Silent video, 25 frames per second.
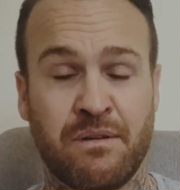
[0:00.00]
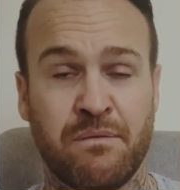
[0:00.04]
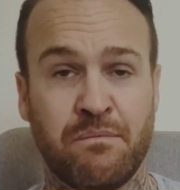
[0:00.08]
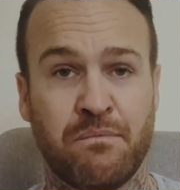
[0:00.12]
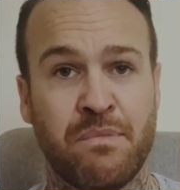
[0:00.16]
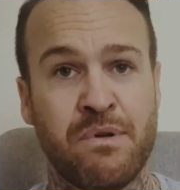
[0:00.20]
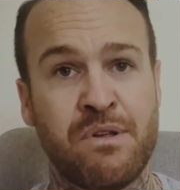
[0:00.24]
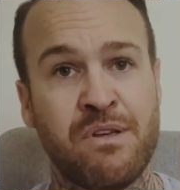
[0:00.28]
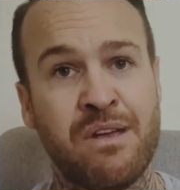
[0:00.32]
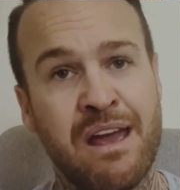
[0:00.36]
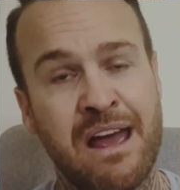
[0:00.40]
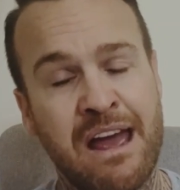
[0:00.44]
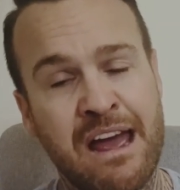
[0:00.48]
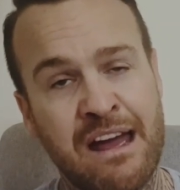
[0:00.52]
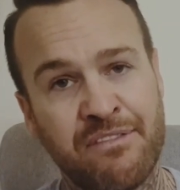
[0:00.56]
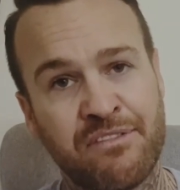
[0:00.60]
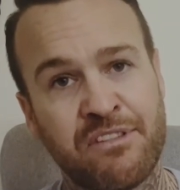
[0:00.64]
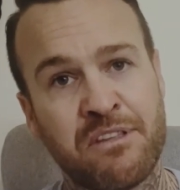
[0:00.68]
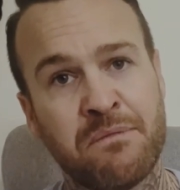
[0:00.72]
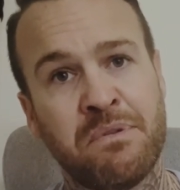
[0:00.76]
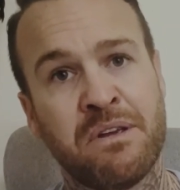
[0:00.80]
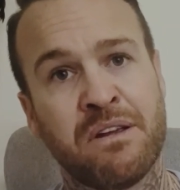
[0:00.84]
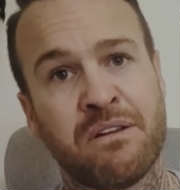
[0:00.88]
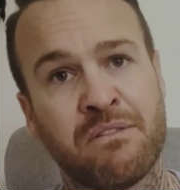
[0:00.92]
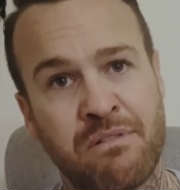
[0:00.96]
But you have to
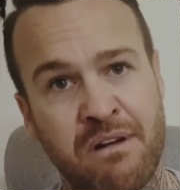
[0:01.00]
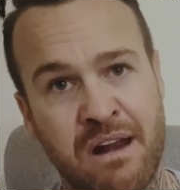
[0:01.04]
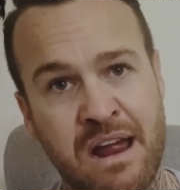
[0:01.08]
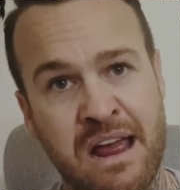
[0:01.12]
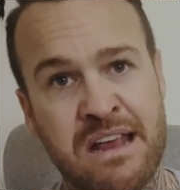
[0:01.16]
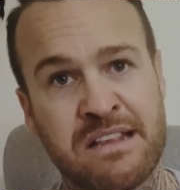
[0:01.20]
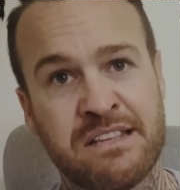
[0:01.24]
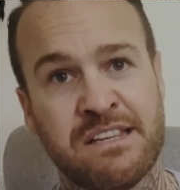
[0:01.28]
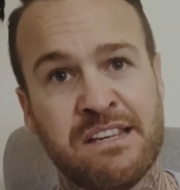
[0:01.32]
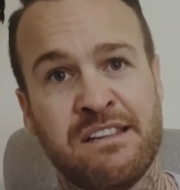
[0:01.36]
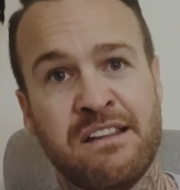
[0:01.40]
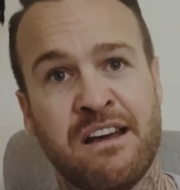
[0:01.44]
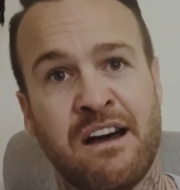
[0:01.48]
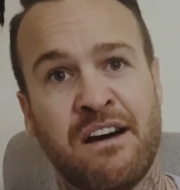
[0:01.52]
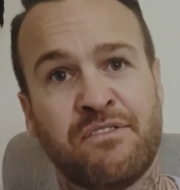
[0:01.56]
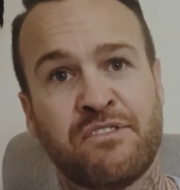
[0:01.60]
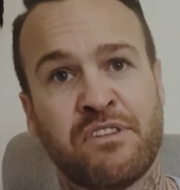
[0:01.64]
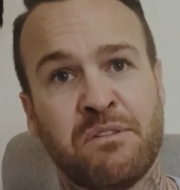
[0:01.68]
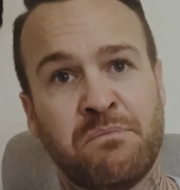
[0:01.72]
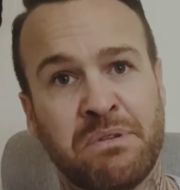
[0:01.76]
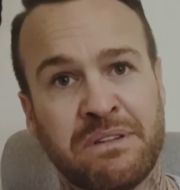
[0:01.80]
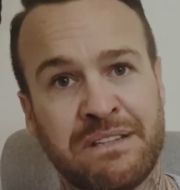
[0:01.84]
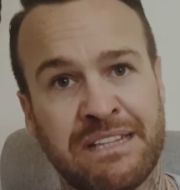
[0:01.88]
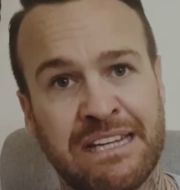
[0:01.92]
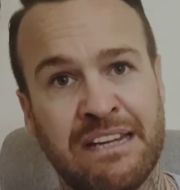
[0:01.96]
be crazy enough to
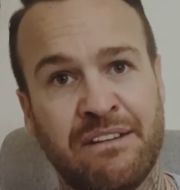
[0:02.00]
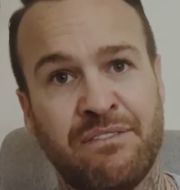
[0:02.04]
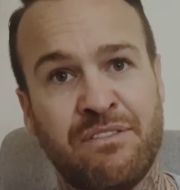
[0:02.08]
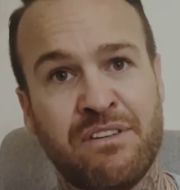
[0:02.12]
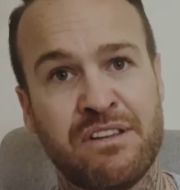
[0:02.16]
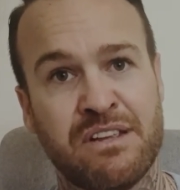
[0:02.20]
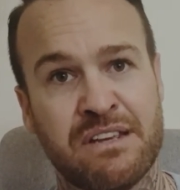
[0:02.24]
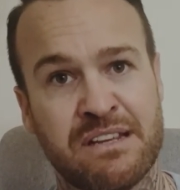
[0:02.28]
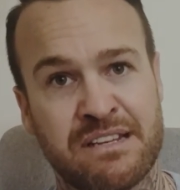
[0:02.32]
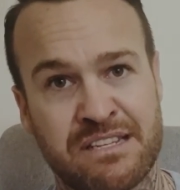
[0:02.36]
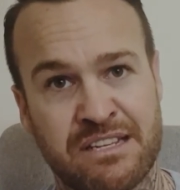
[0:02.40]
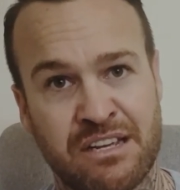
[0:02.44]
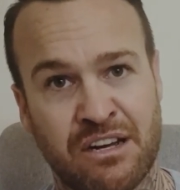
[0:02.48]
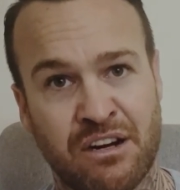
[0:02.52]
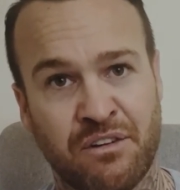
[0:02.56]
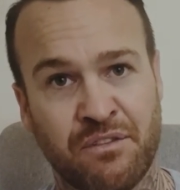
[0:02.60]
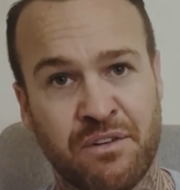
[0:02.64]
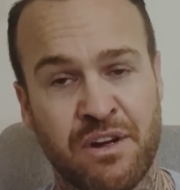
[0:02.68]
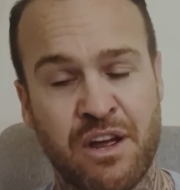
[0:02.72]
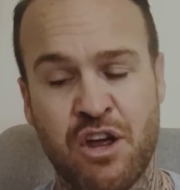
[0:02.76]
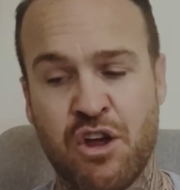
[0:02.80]
believe in yourself.